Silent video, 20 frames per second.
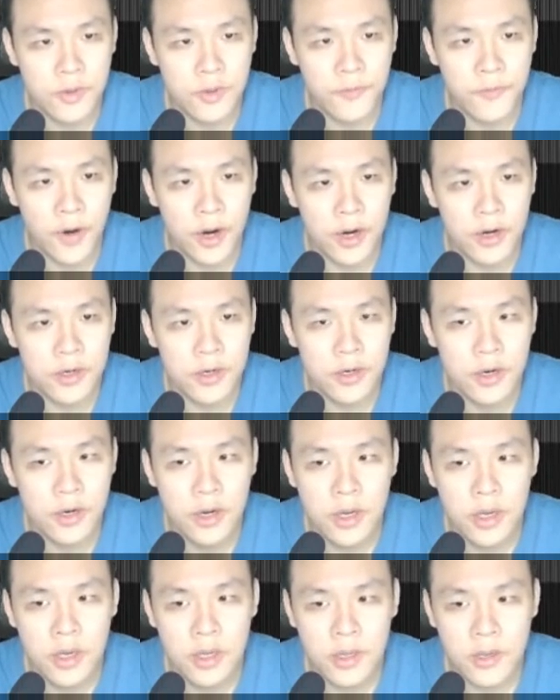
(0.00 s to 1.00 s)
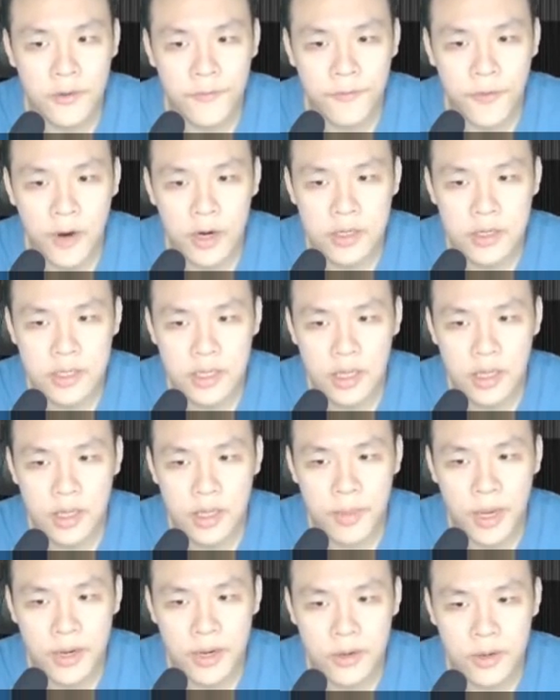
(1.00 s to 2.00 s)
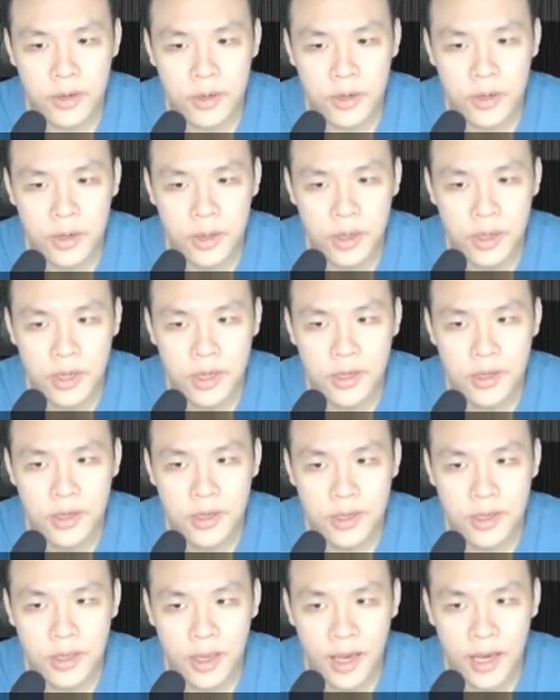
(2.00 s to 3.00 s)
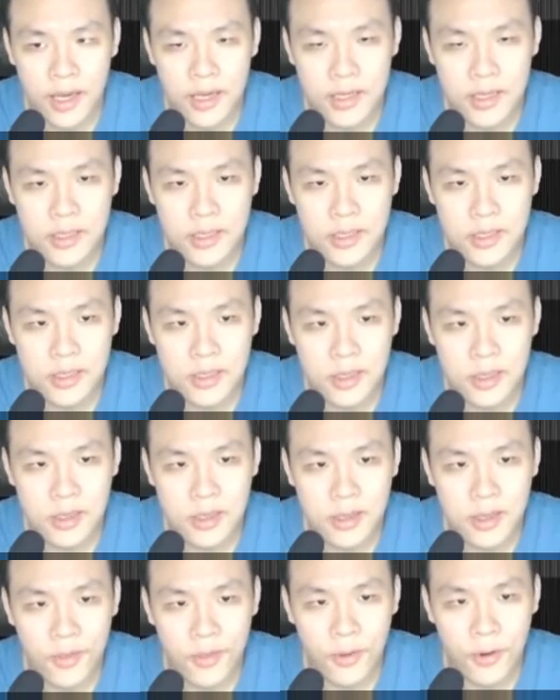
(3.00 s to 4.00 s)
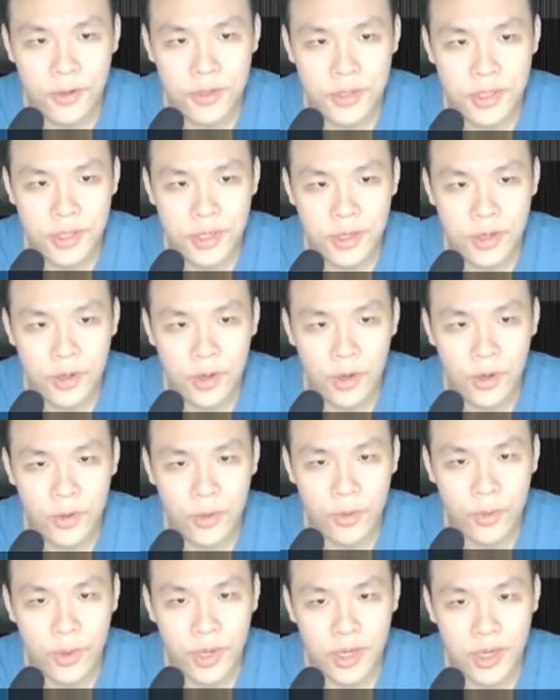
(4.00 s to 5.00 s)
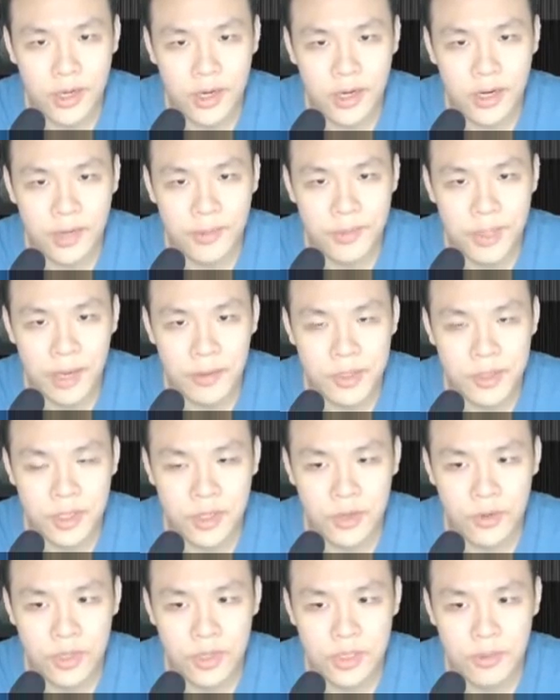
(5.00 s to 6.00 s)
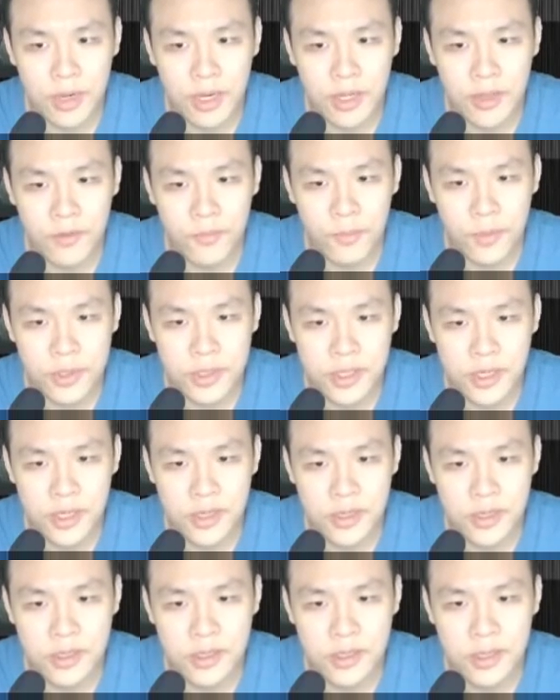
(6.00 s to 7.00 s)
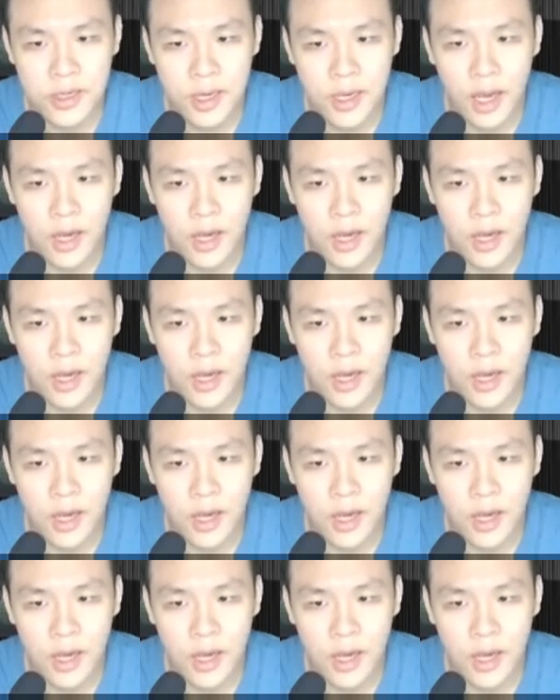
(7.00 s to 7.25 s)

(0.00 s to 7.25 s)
The Fire Salamander has the 3rd skill, Earthquake, damage increased by 11%.